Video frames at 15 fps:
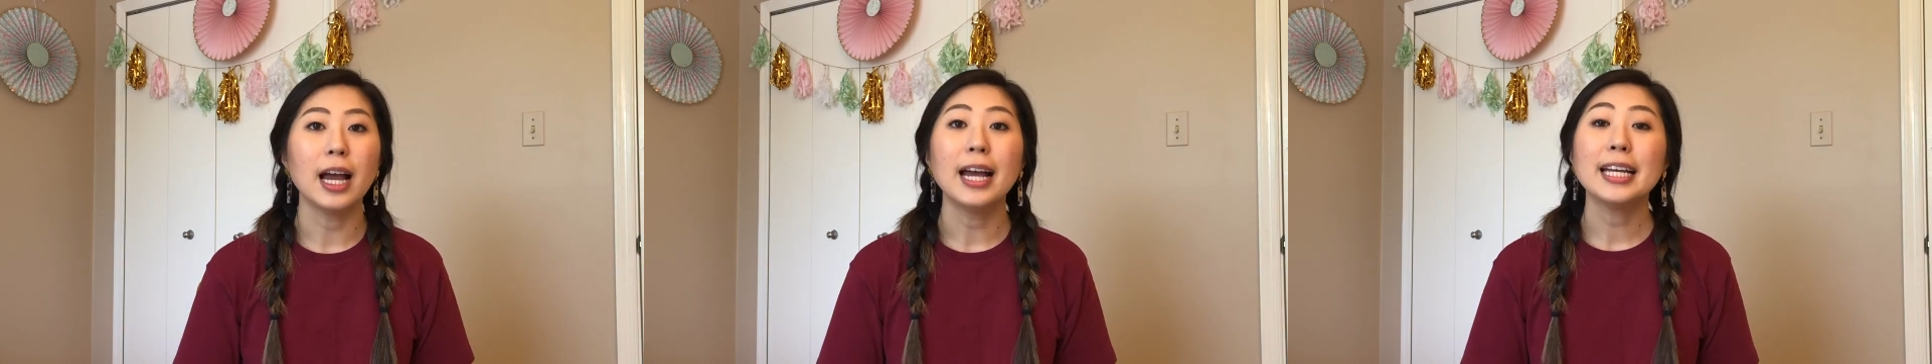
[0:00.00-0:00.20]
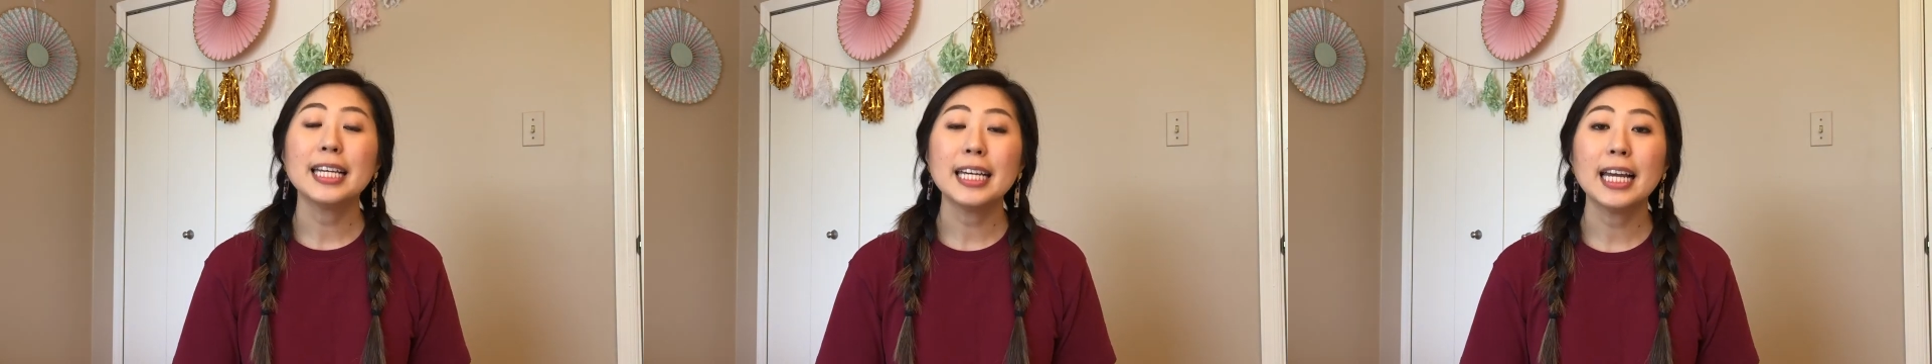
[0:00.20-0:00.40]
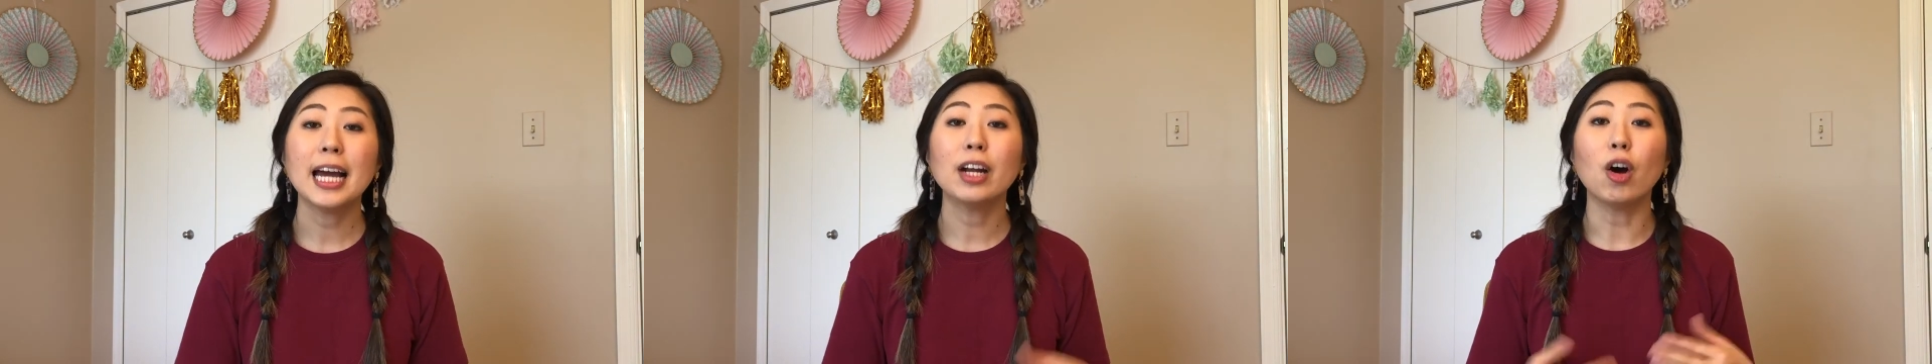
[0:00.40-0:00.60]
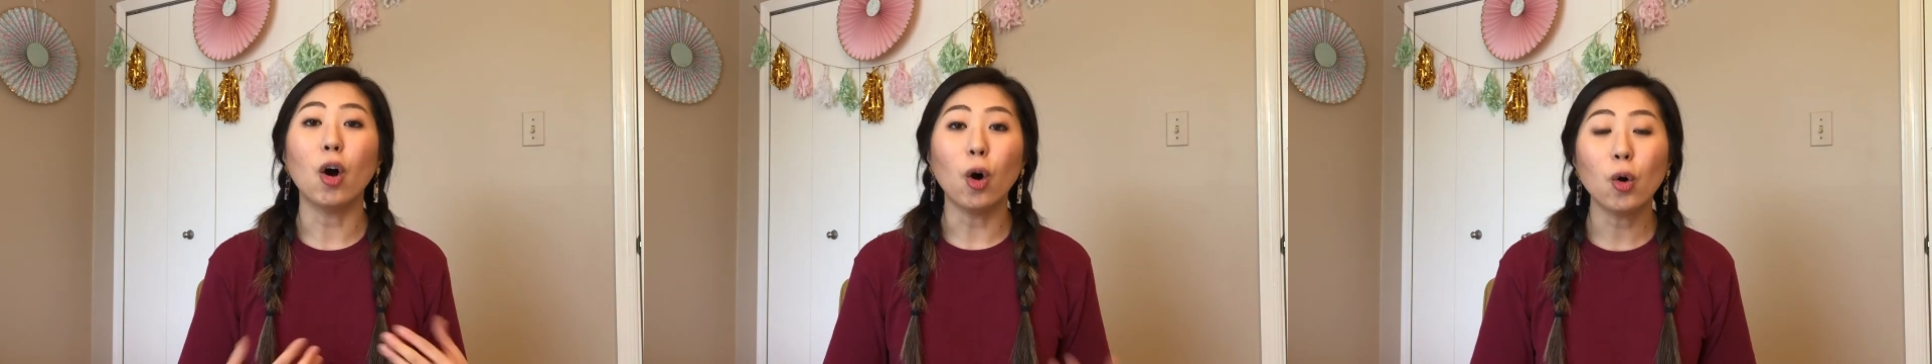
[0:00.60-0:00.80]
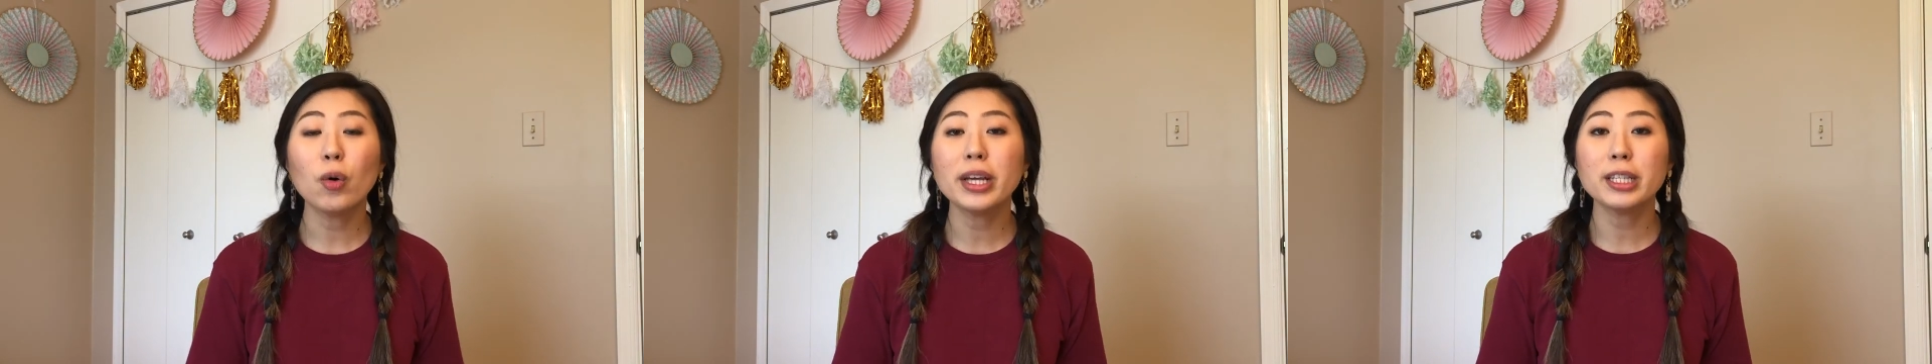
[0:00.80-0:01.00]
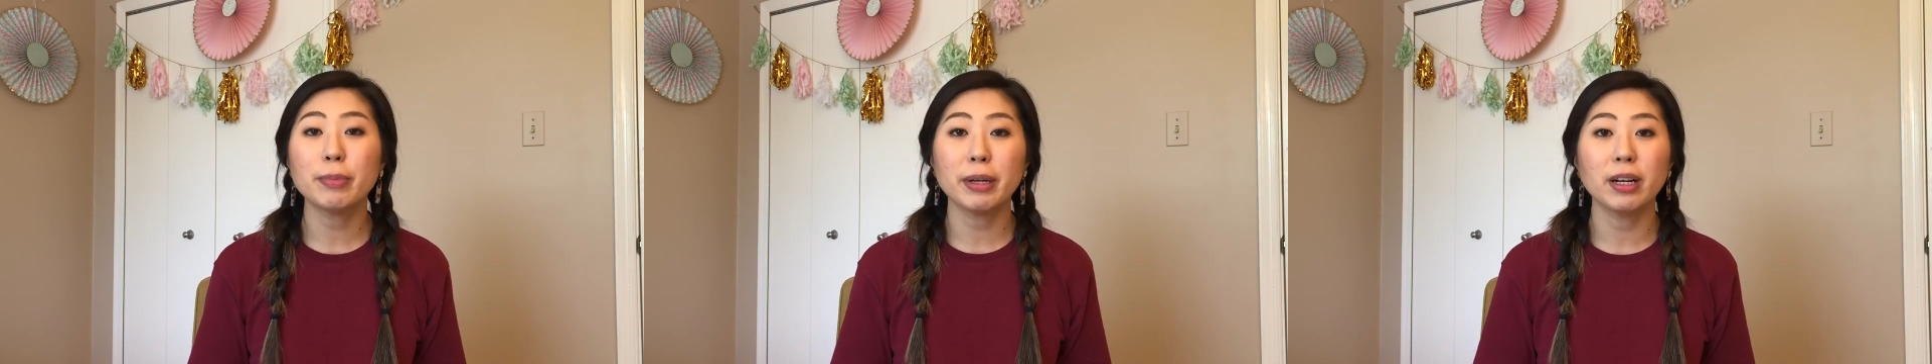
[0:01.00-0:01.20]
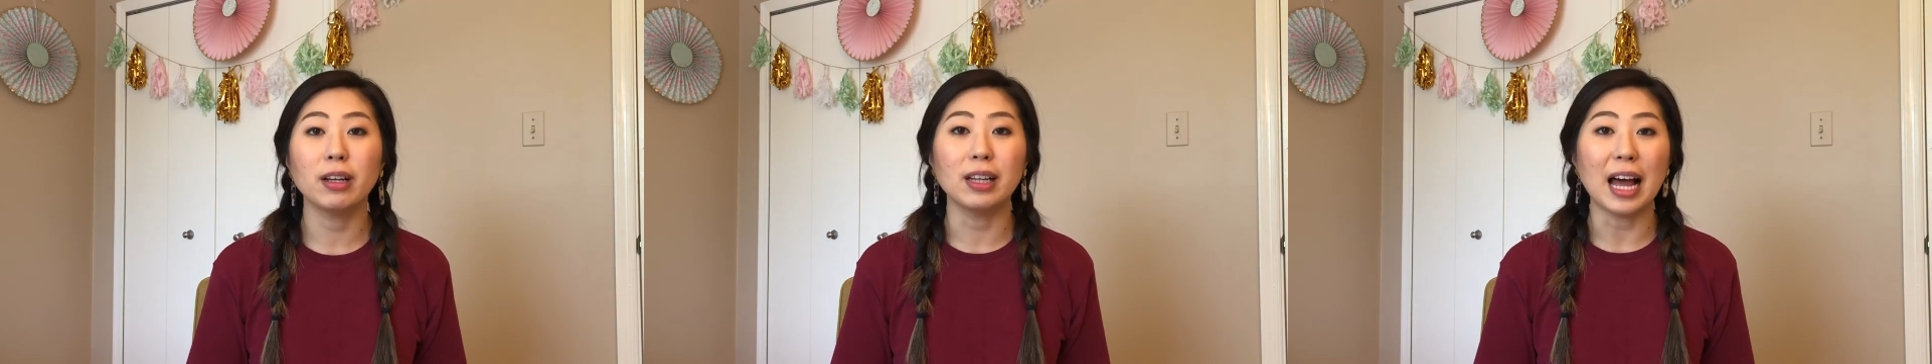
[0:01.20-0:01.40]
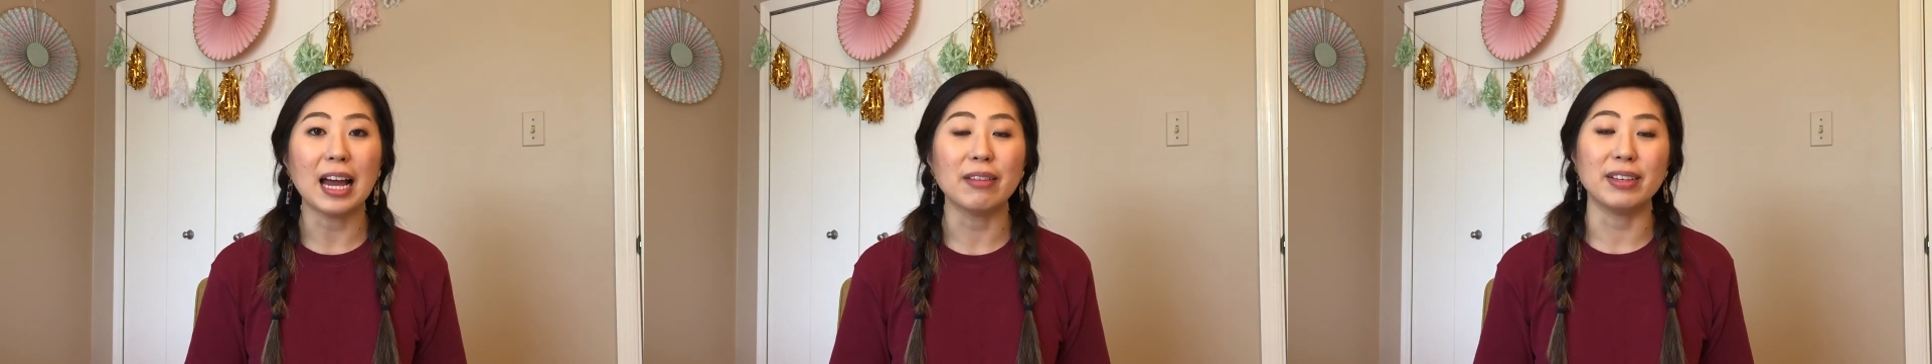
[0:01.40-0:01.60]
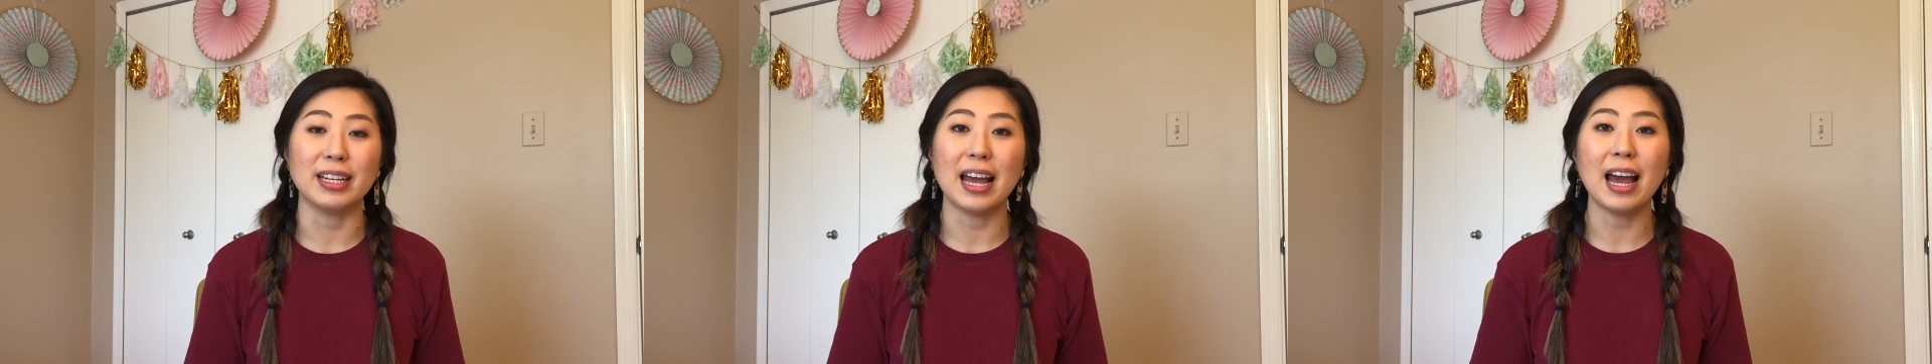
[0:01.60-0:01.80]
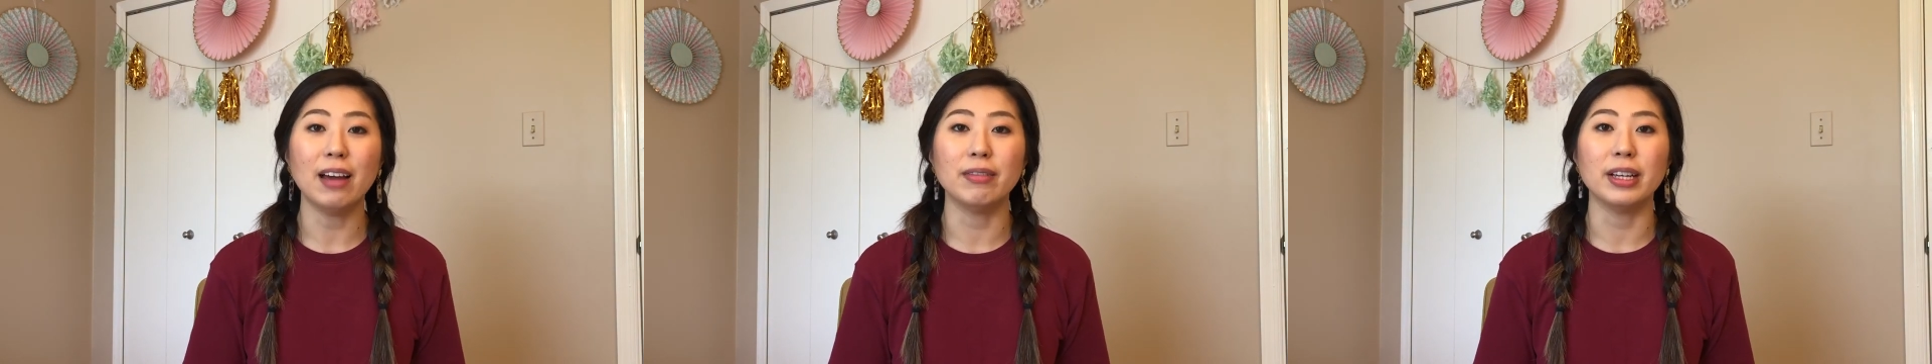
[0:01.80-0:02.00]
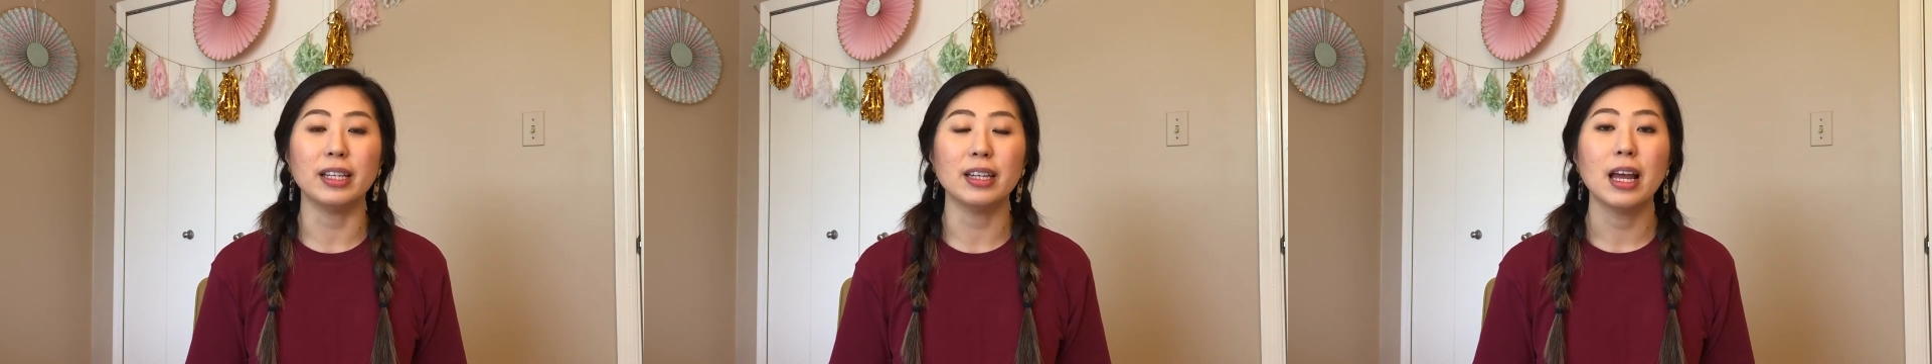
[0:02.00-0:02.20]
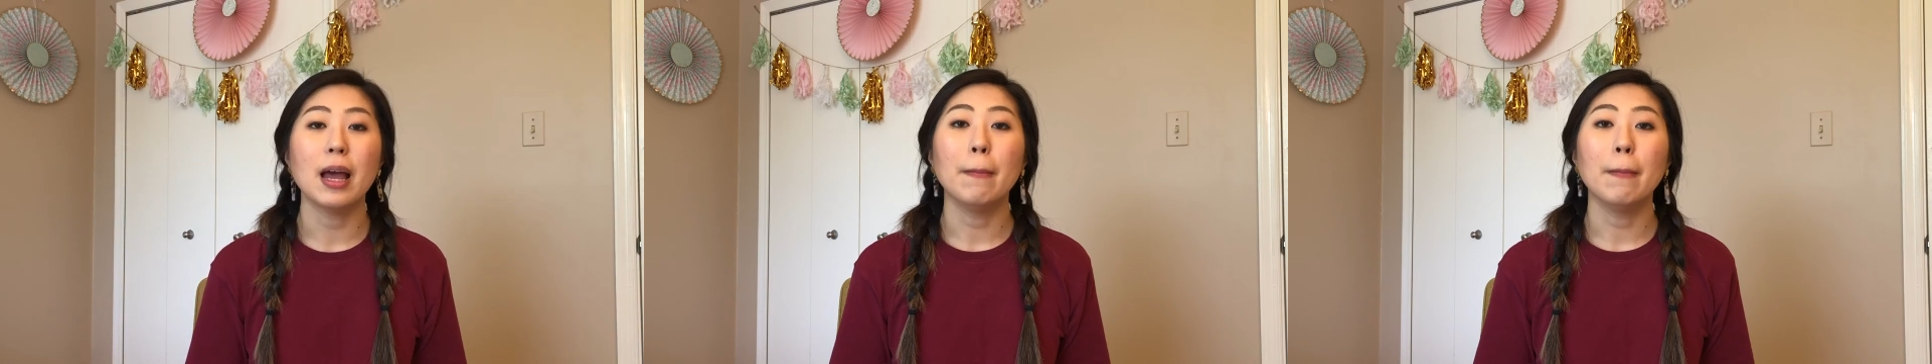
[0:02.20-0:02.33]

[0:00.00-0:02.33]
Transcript: He had always been alive in heaven,